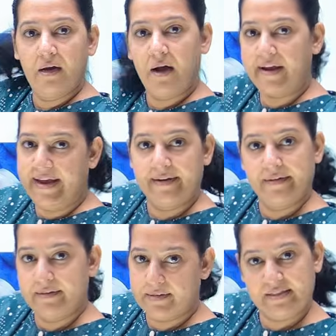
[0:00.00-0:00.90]
Again,
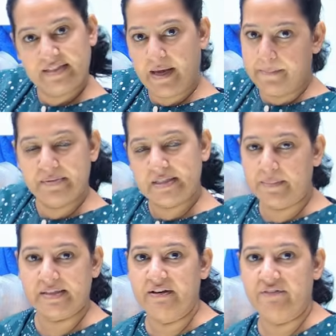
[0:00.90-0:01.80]
the same
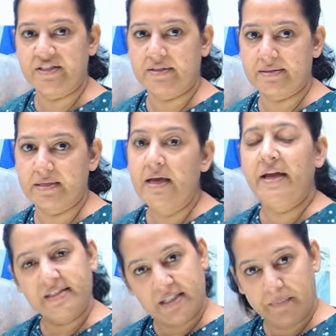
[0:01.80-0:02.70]
summers and winters.
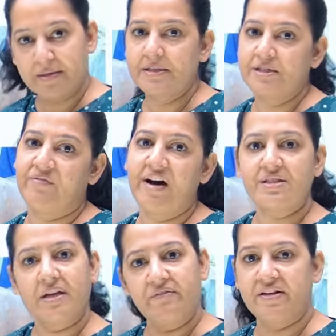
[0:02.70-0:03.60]
In summers, it's
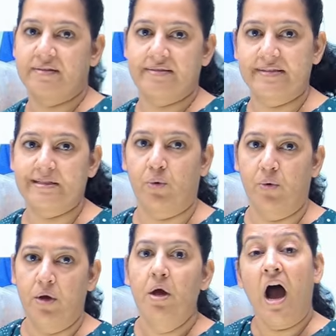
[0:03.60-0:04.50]
fast. In winters, it's slow.
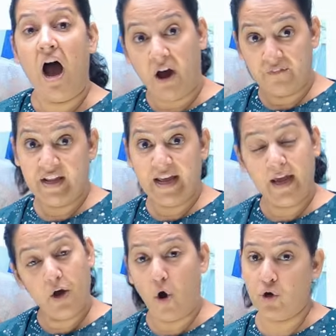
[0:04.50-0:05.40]
Half day
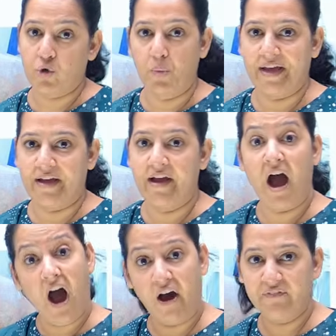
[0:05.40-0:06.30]
or 2 day.
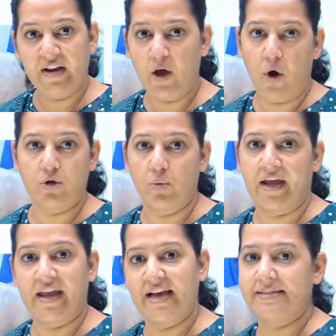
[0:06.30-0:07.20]
Half day or 2
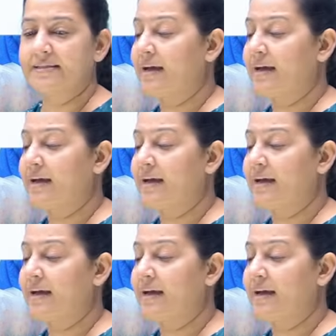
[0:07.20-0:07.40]
day. Gases